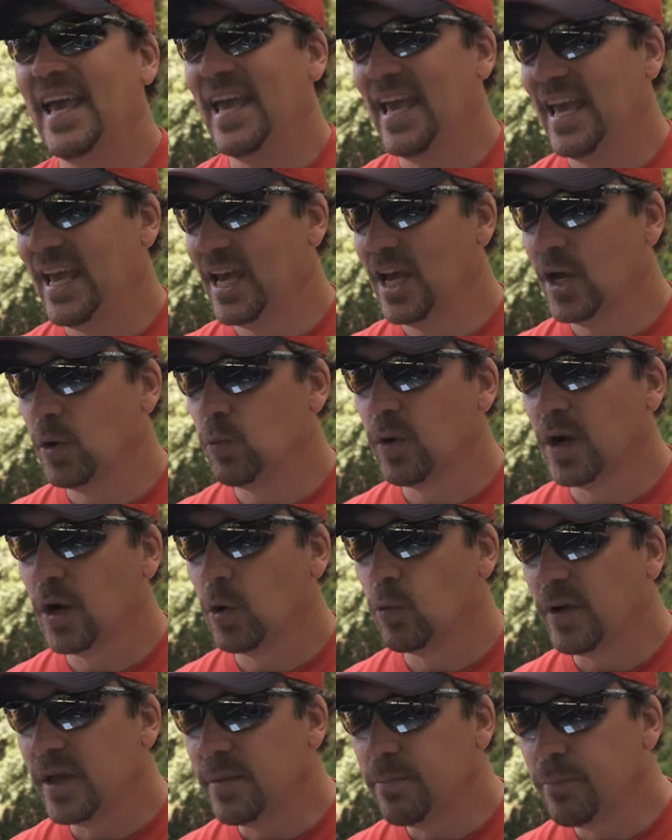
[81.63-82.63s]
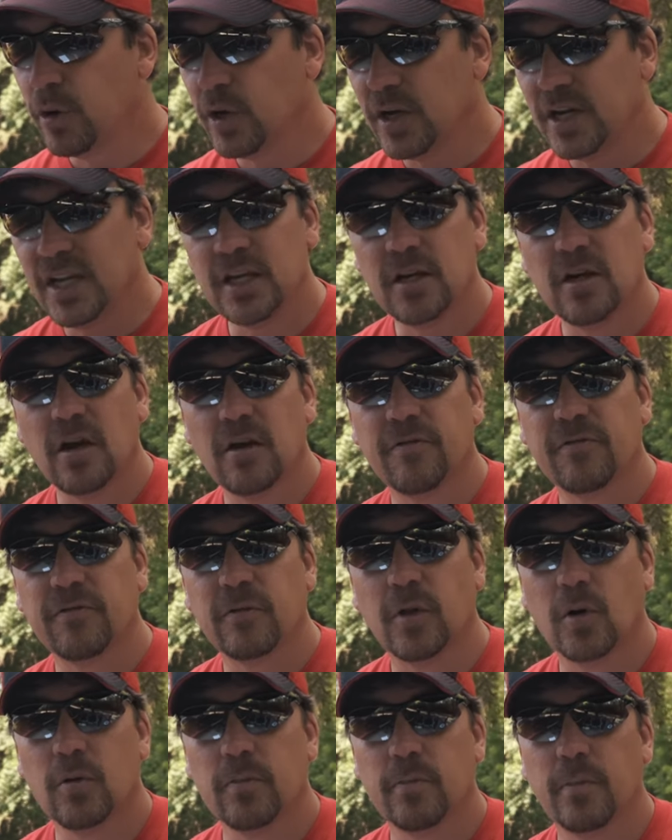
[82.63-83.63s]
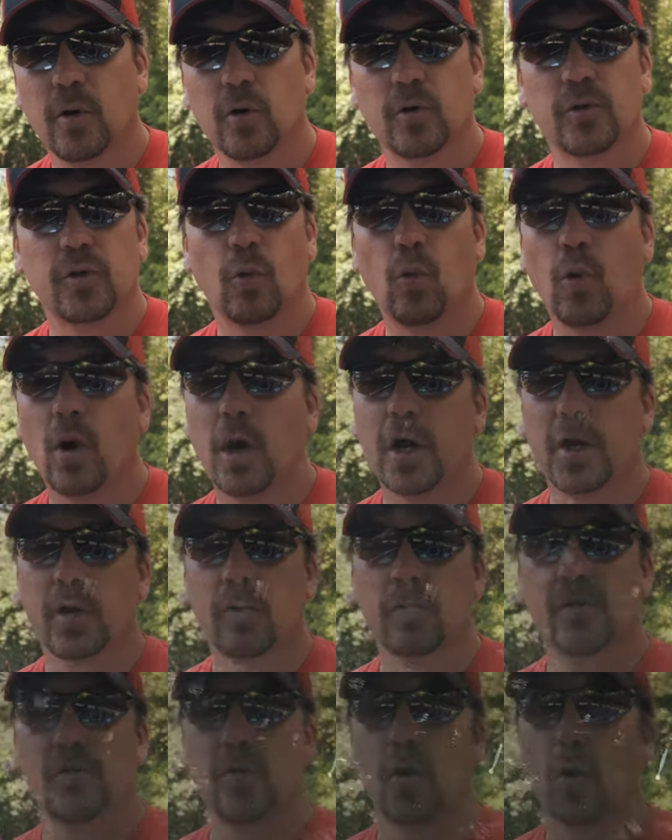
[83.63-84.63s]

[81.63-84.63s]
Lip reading: and where we put in our float boat, the water was